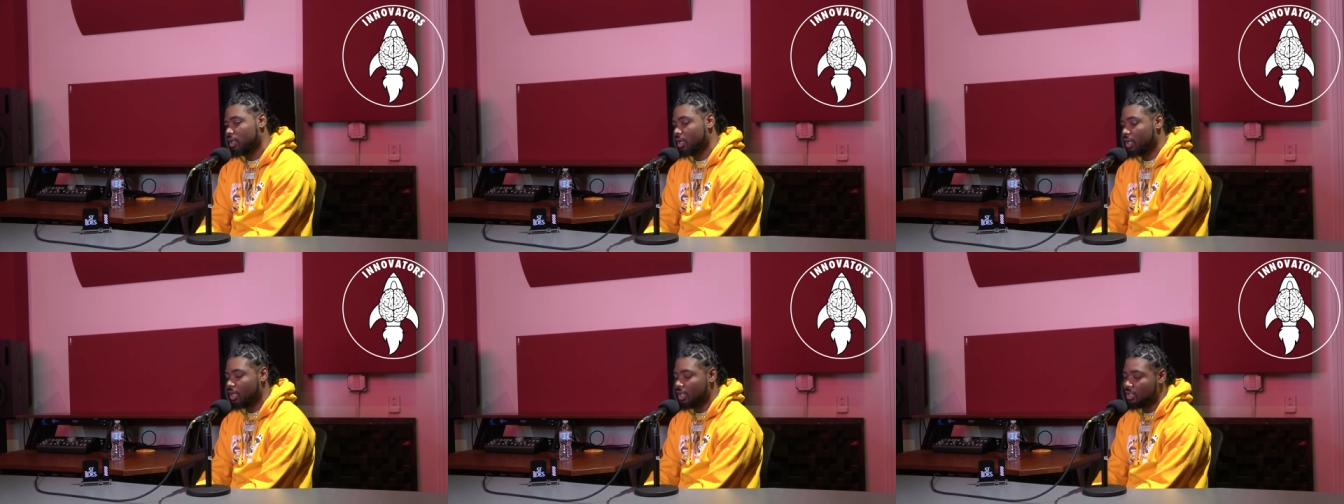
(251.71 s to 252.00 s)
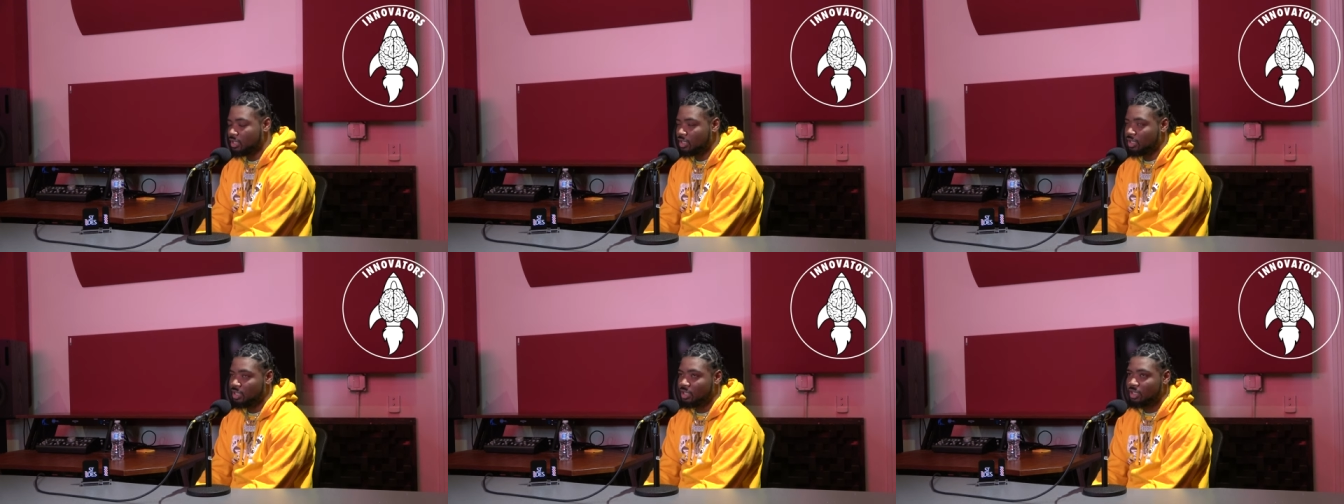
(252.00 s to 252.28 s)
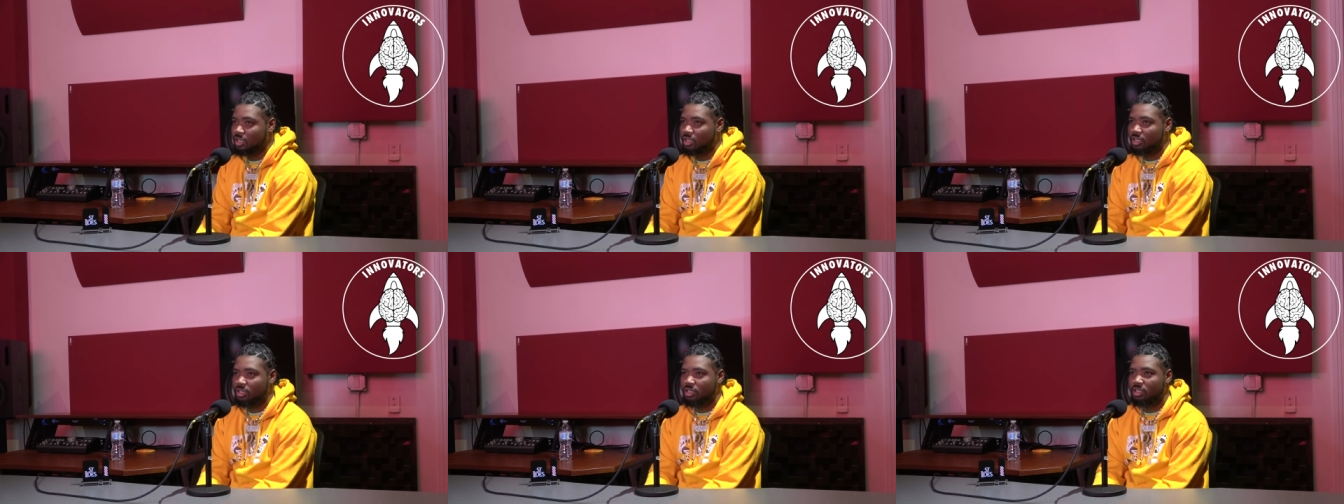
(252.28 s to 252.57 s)
Uh,
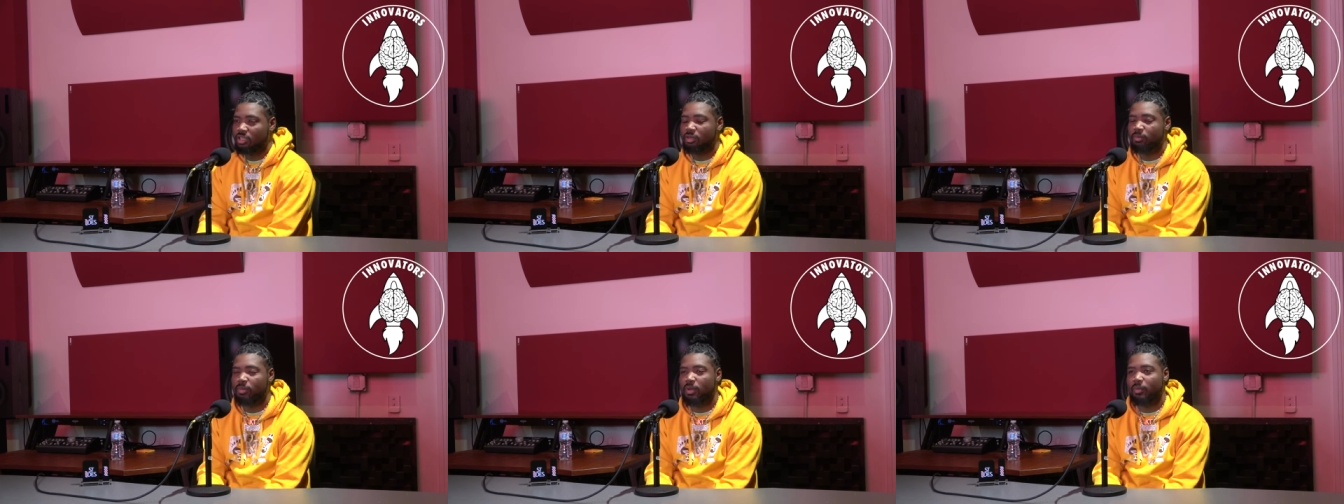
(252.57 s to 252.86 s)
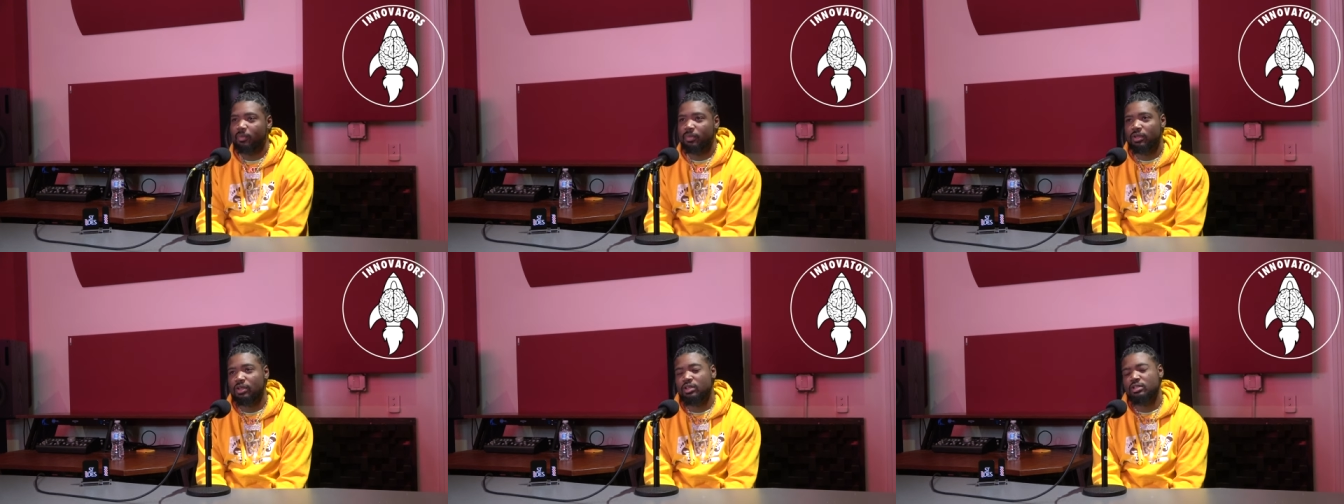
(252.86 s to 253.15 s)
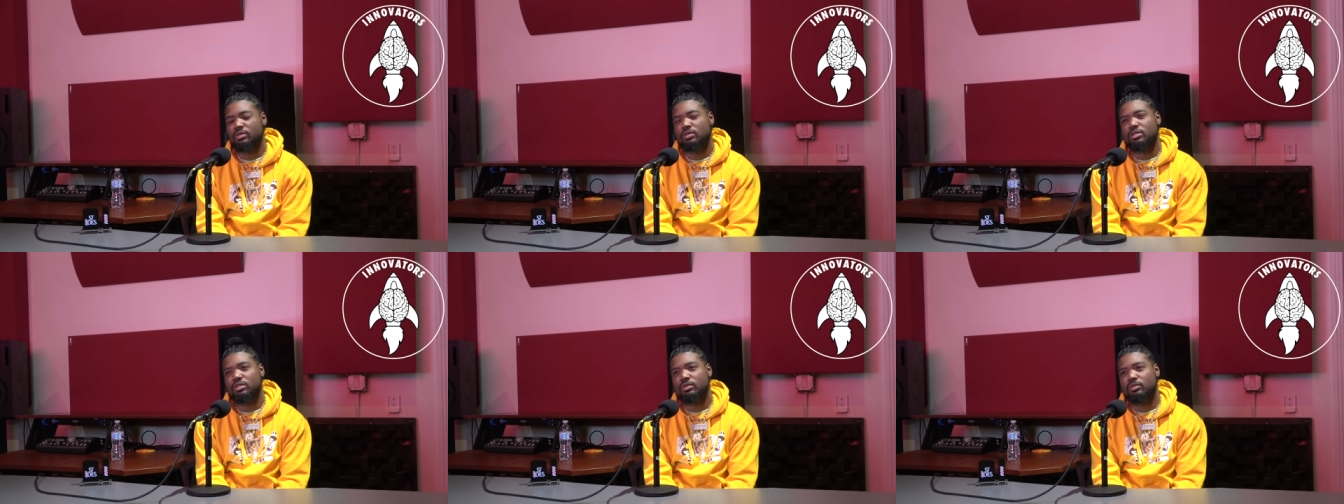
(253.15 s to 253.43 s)
yeah, yeah. My
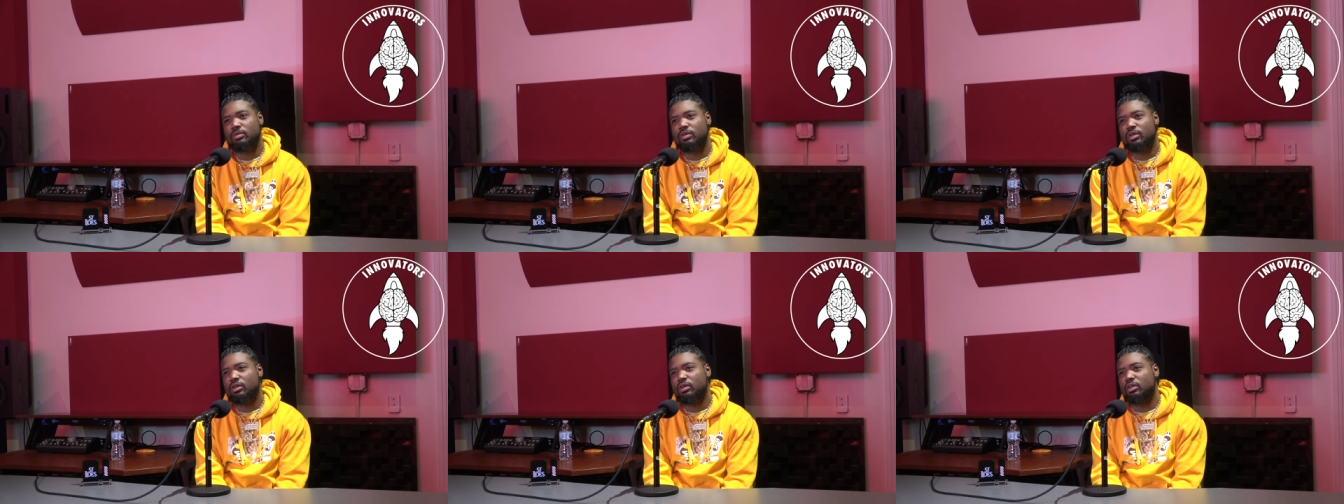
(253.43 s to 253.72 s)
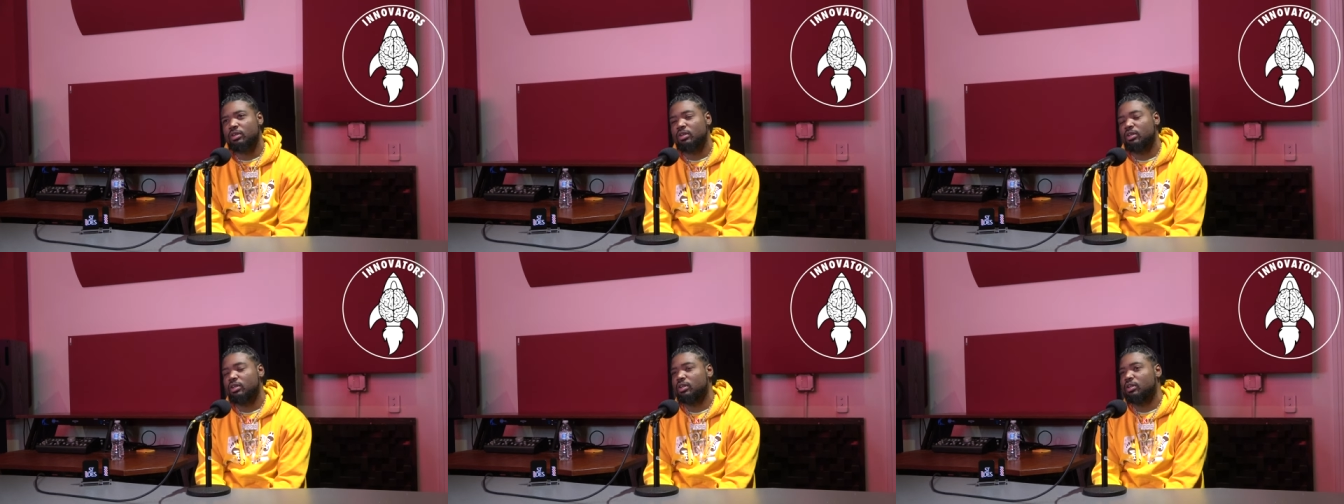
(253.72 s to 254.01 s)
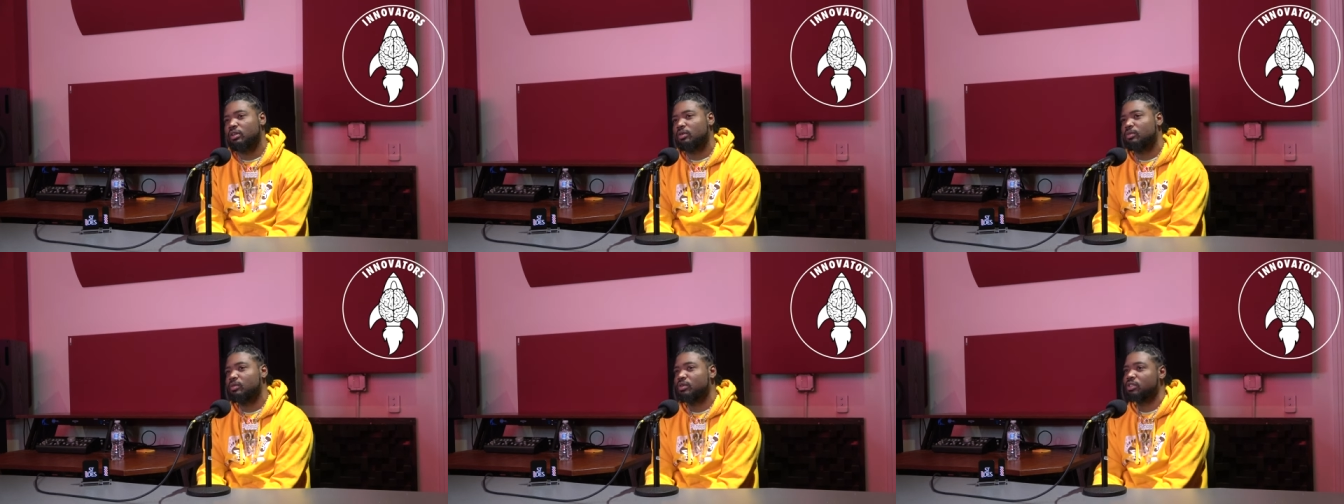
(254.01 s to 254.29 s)
parents was around.
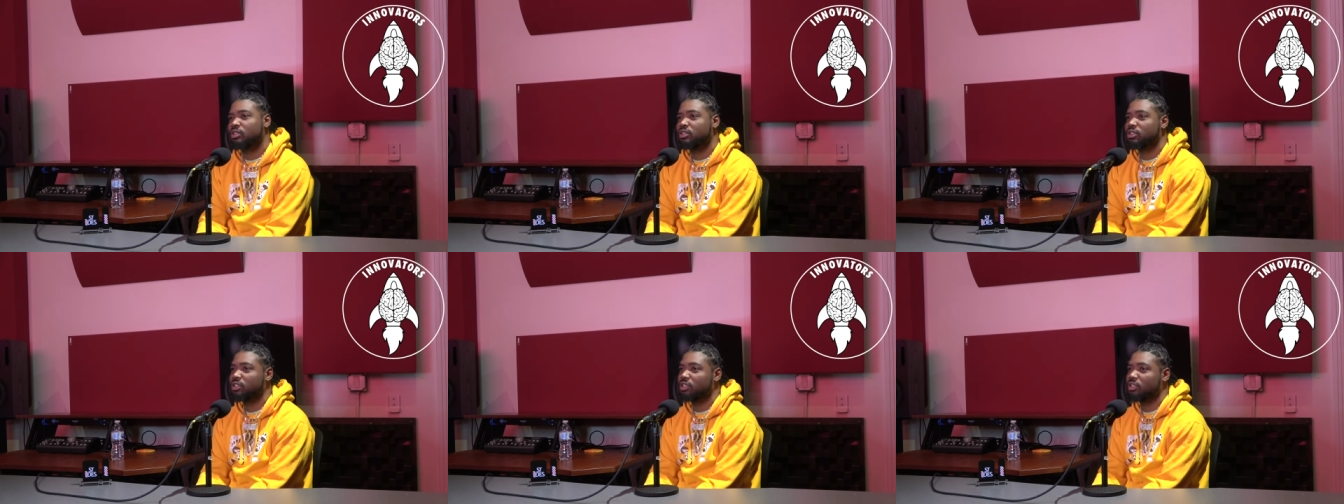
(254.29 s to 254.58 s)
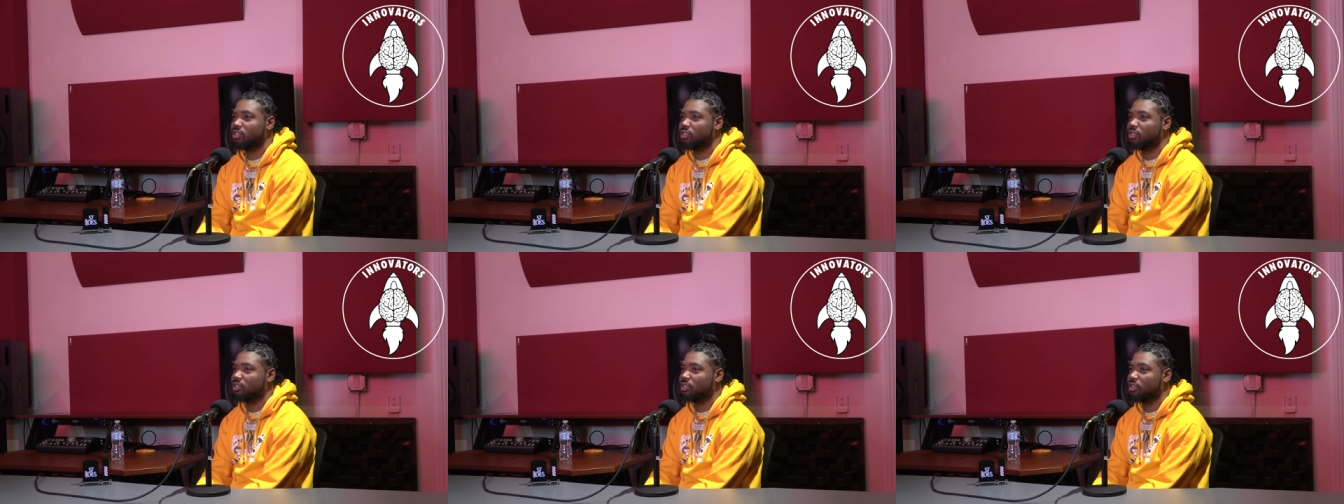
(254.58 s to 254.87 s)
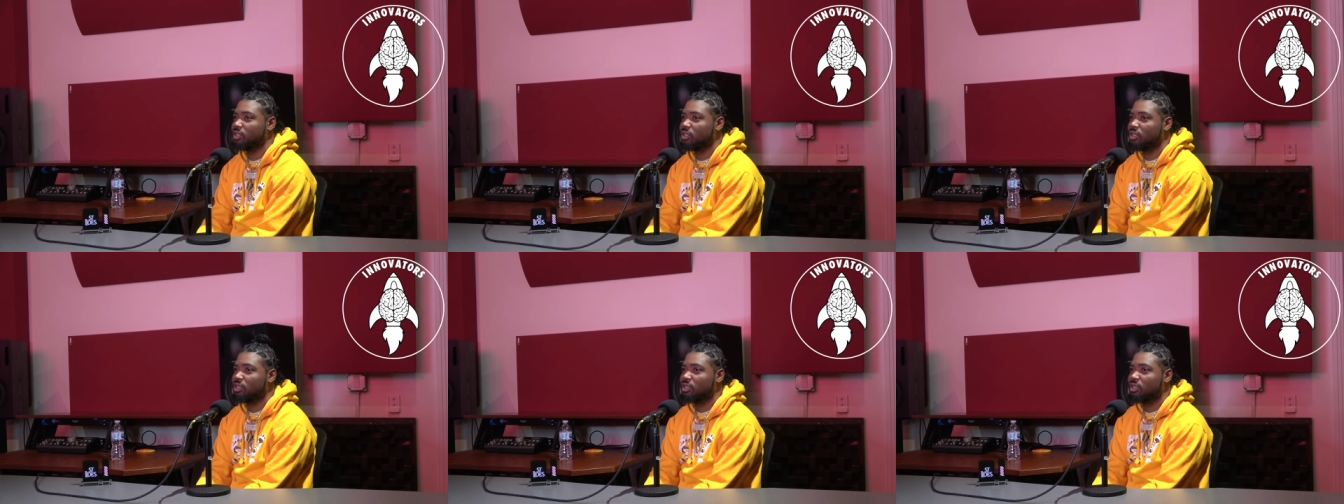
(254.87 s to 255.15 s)
Uh, well, shit.